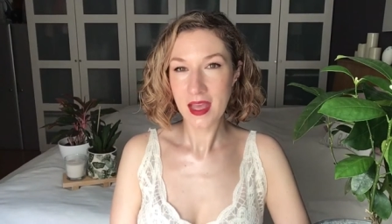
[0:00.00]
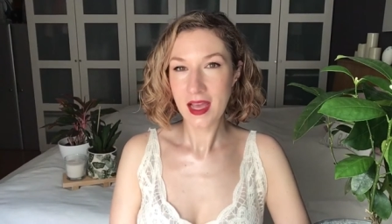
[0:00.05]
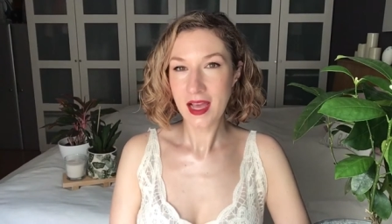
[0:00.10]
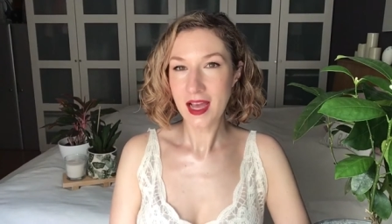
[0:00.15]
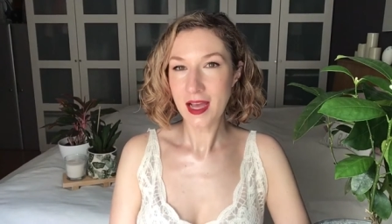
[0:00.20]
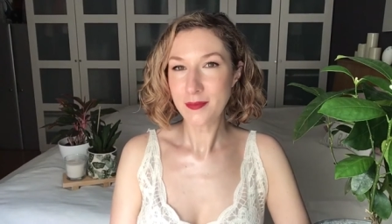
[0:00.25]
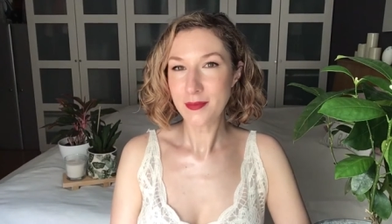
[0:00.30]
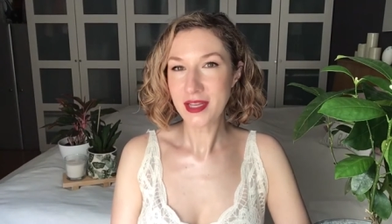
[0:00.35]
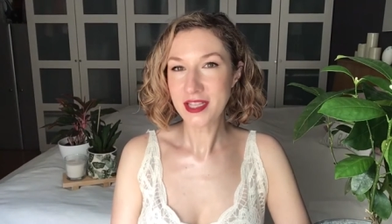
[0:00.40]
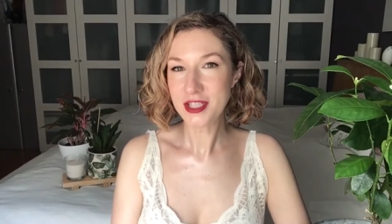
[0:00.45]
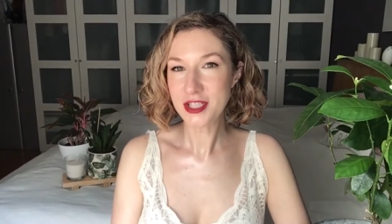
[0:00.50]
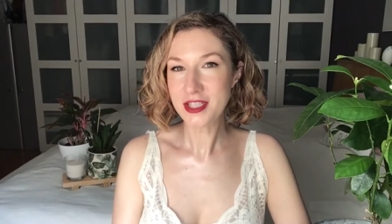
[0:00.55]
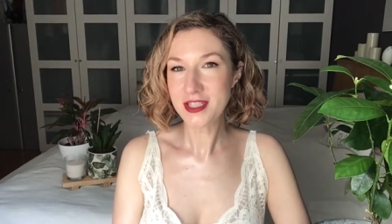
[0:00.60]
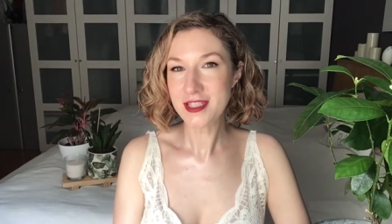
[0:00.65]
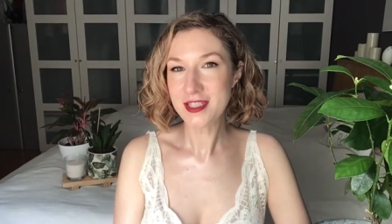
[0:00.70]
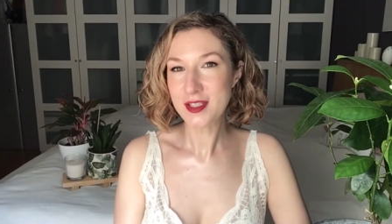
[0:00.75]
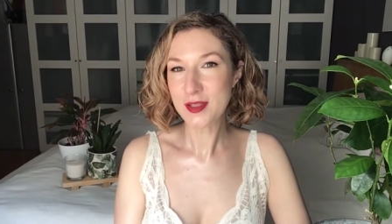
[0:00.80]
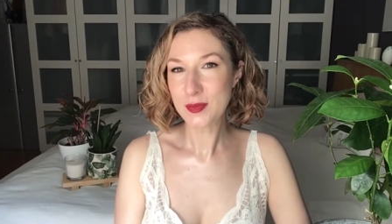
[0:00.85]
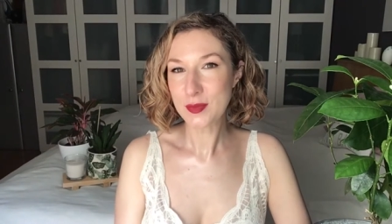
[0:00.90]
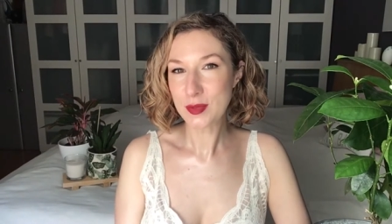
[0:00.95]
I'm actually
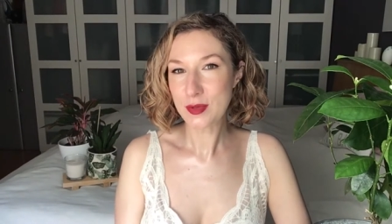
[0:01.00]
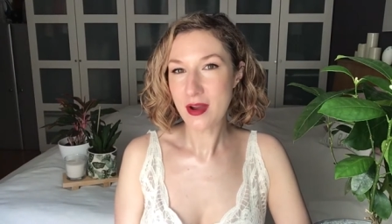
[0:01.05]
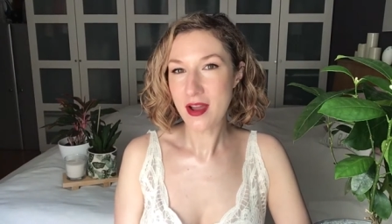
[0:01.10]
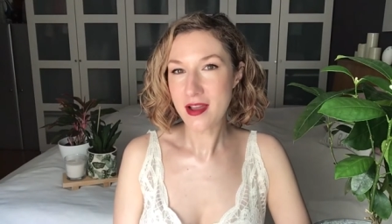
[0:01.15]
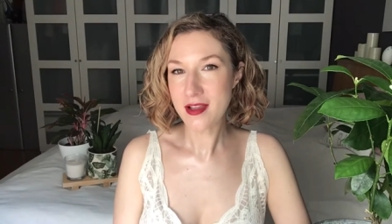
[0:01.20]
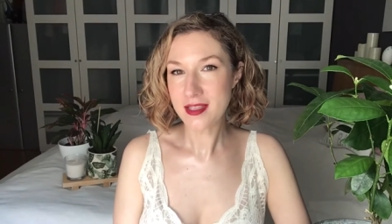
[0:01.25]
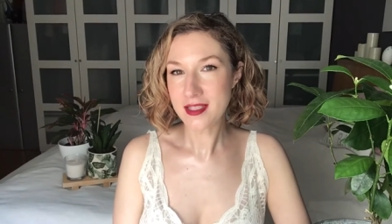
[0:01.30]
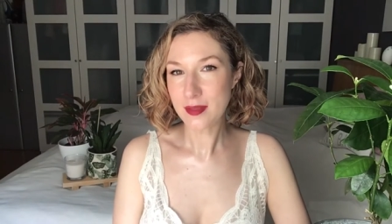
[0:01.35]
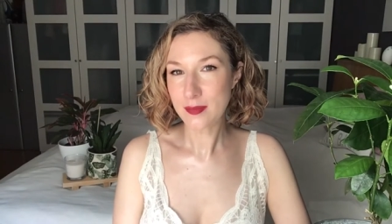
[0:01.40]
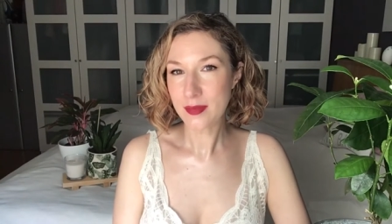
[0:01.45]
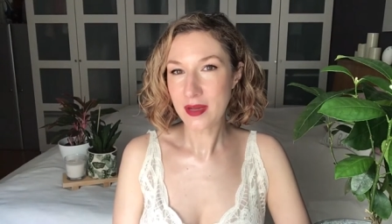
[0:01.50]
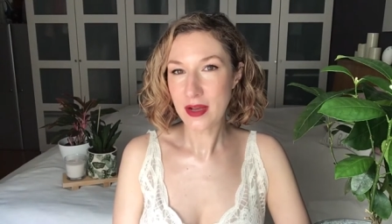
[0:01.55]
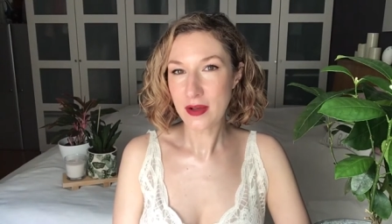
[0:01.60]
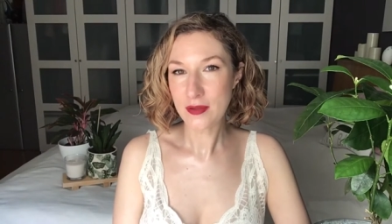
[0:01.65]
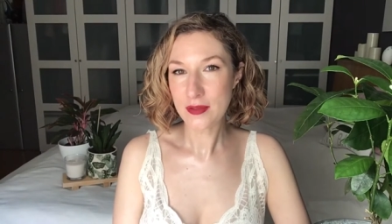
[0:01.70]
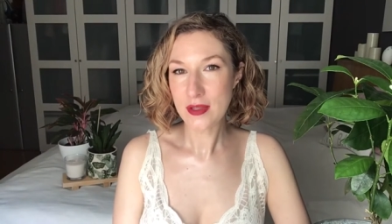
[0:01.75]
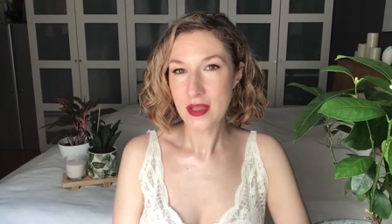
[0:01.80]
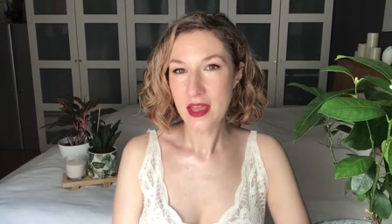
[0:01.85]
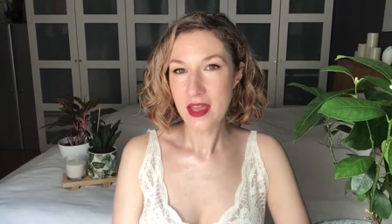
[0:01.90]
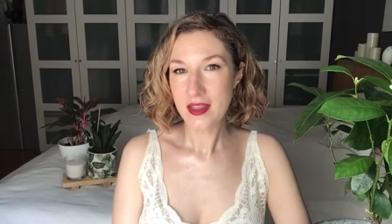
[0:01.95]
surprised about
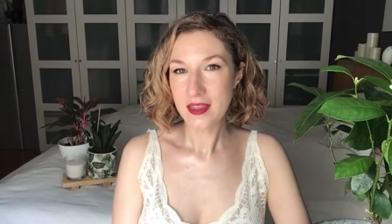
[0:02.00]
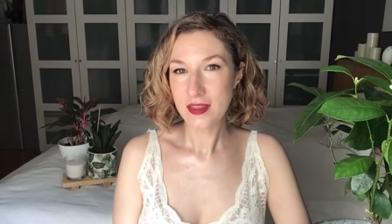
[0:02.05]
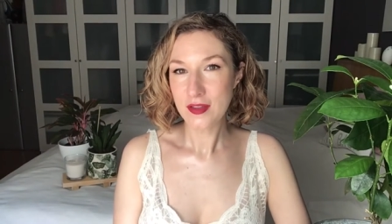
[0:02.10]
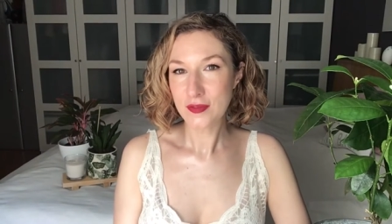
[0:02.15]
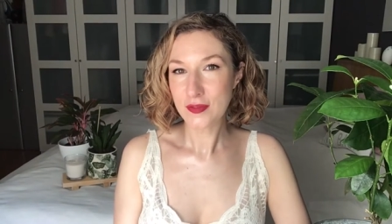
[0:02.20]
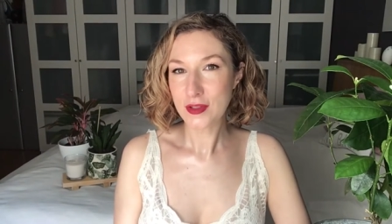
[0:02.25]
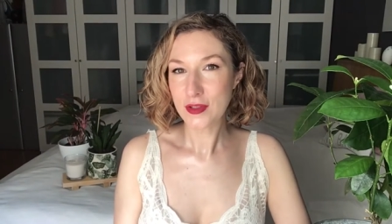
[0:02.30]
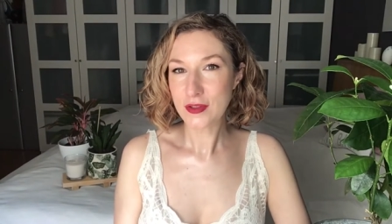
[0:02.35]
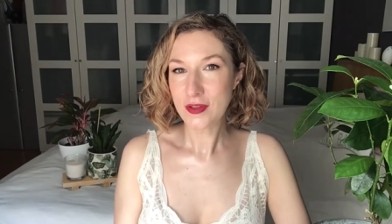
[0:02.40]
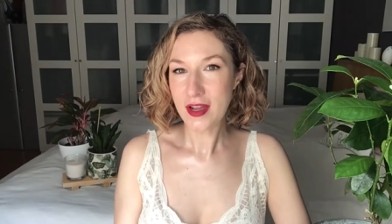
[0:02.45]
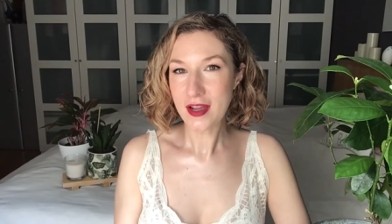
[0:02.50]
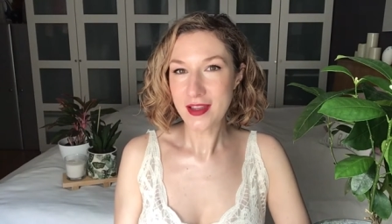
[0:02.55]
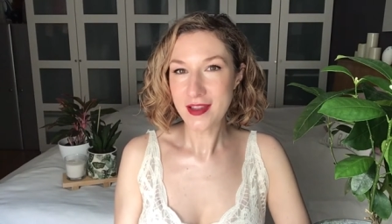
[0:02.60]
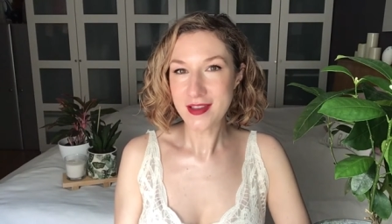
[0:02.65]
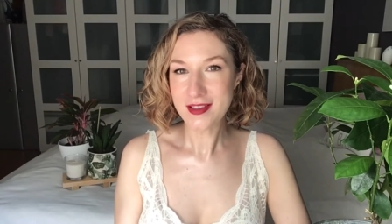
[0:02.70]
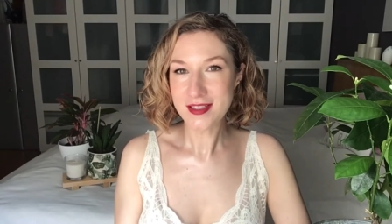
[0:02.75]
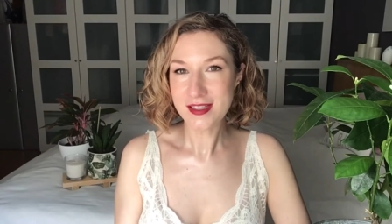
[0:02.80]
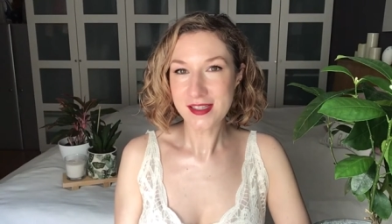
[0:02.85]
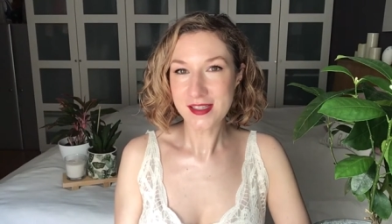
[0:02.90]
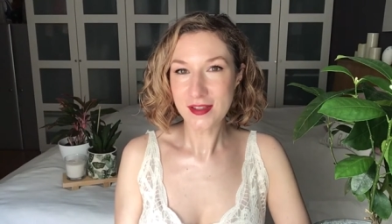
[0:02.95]
the
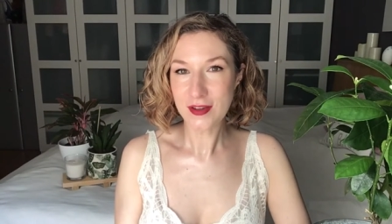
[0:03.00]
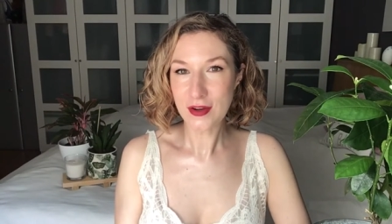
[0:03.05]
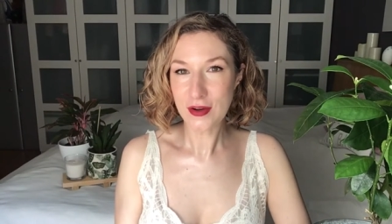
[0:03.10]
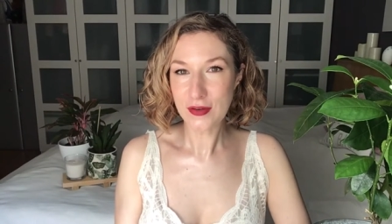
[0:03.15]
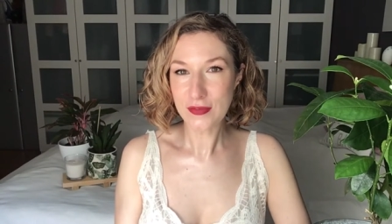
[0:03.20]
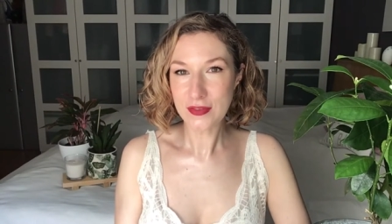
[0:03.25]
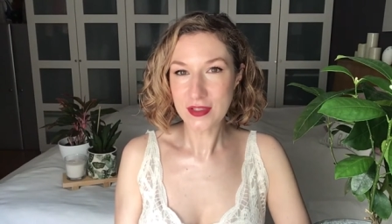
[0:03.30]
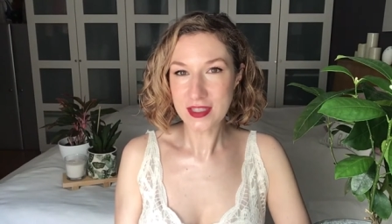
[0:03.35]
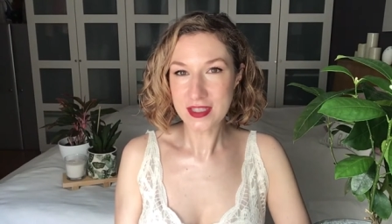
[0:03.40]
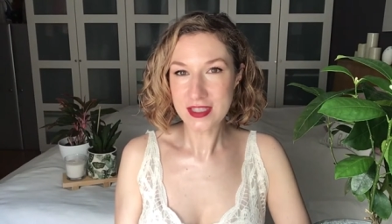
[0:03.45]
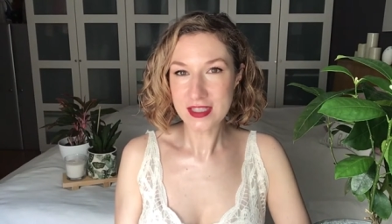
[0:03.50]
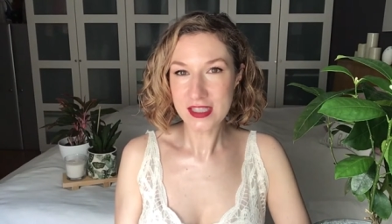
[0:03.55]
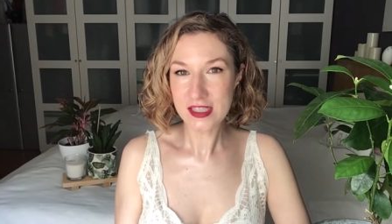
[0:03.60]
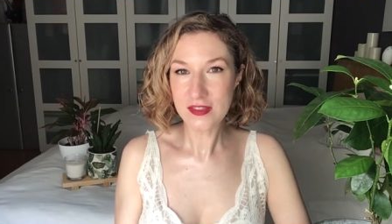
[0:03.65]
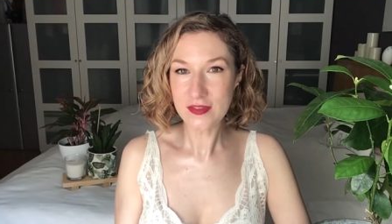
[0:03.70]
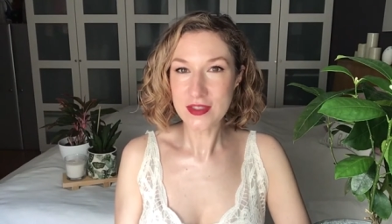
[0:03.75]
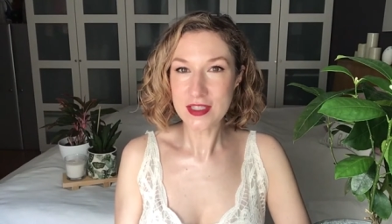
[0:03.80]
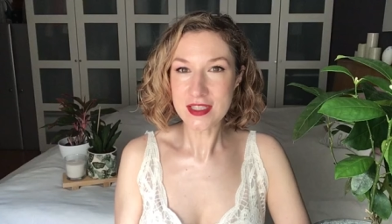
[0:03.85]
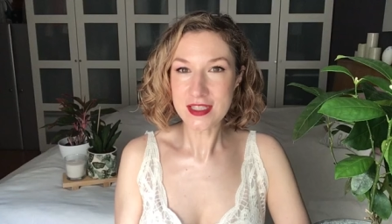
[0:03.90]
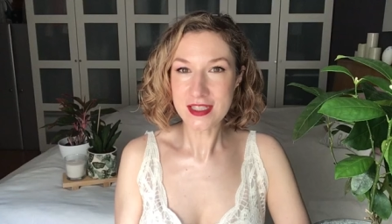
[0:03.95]
variety of
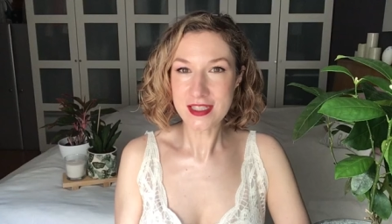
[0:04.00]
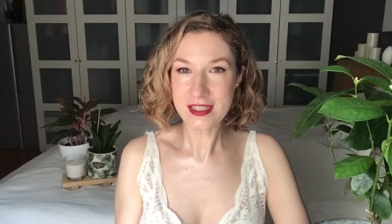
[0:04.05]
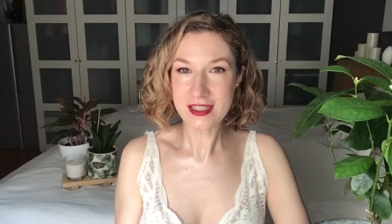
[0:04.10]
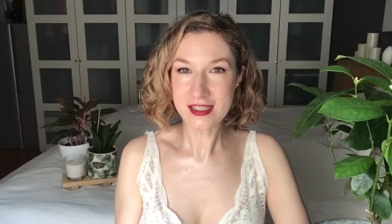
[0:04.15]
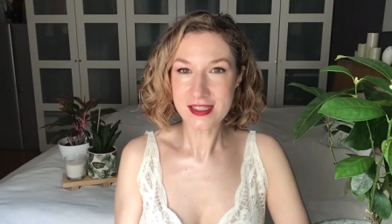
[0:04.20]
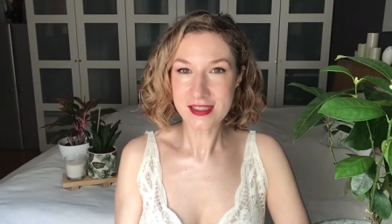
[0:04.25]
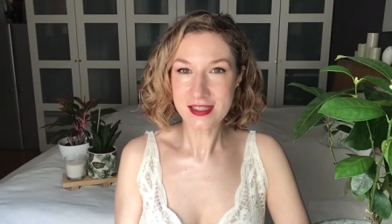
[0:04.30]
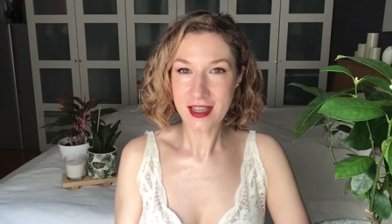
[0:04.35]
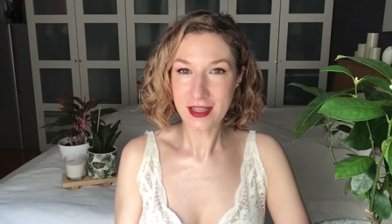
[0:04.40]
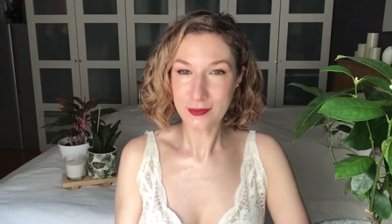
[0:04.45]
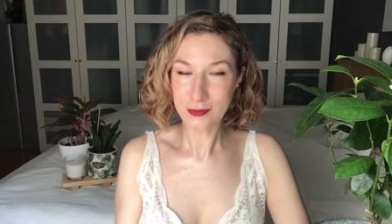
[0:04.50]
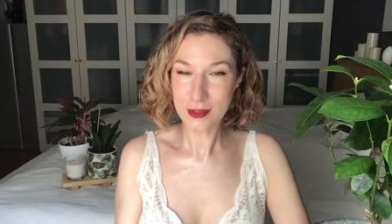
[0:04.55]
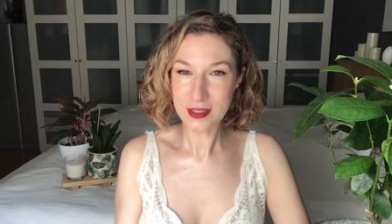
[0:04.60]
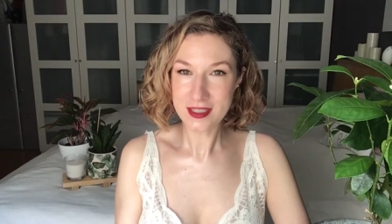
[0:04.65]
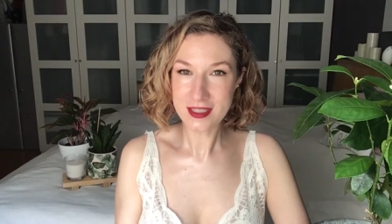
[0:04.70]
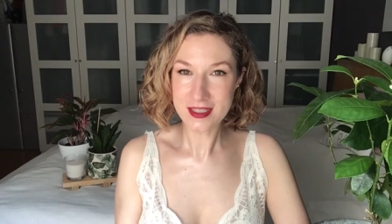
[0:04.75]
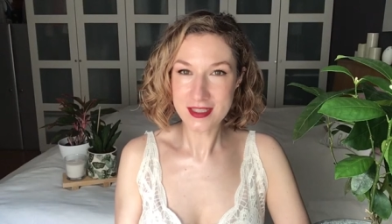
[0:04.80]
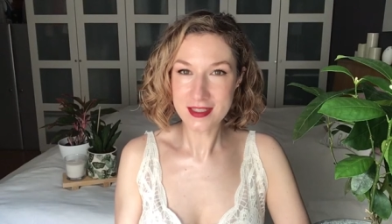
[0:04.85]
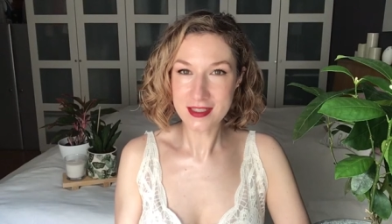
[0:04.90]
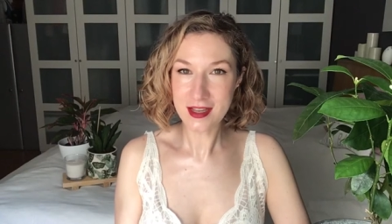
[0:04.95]
activities that we
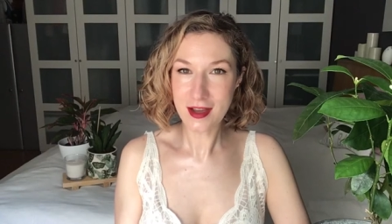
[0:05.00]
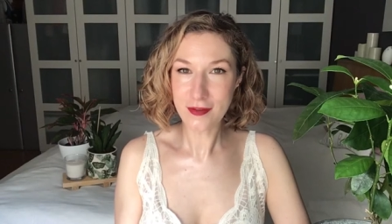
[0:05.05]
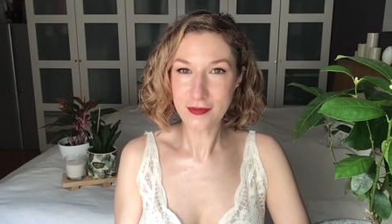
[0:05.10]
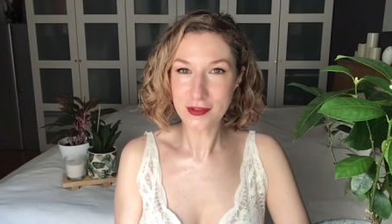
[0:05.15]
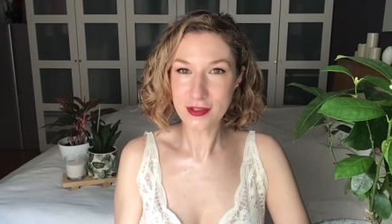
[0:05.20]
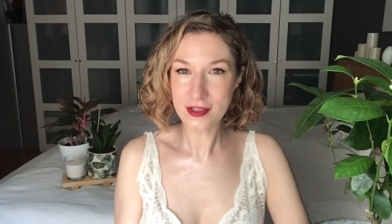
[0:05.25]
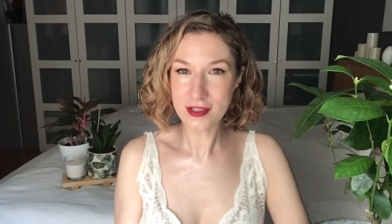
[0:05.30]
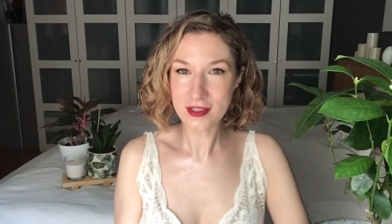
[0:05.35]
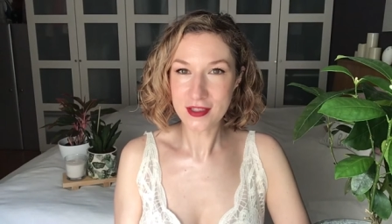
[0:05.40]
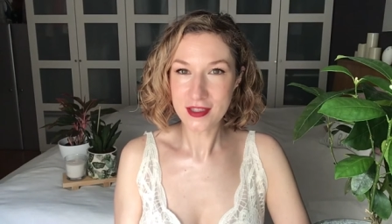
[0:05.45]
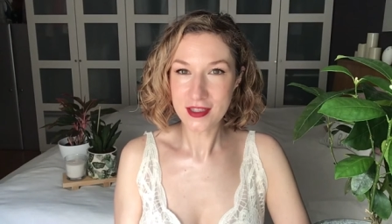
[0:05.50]
discovered.